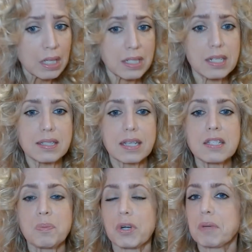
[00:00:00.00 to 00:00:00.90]
To discuss
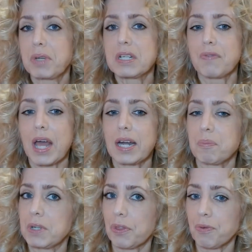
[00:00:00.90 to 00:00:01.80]
the book, I'm going to divide it
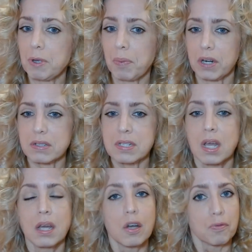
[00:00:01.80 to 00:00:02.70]
up into three parts,
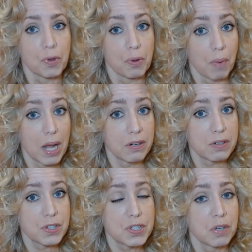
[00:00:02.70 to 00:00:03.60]
for the
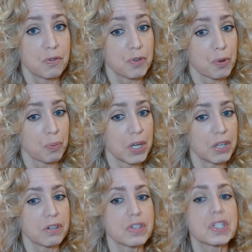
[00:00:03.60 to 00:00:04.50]
writers, for the
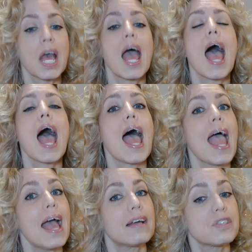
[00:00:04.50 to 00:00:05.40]
readers,
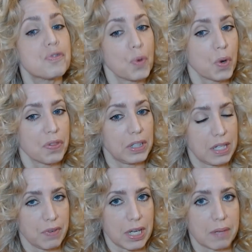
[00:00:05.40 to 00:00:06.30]
and for the
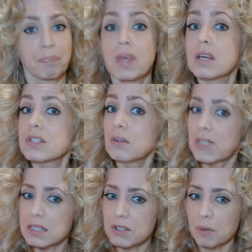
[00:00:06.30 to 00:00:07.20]
living. So
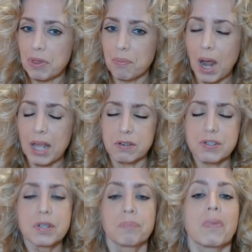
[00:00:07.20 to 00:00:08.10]
let's start with the
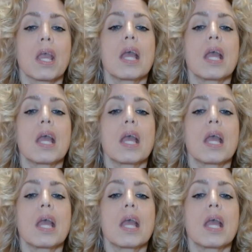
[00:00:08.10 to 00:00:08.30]
writers.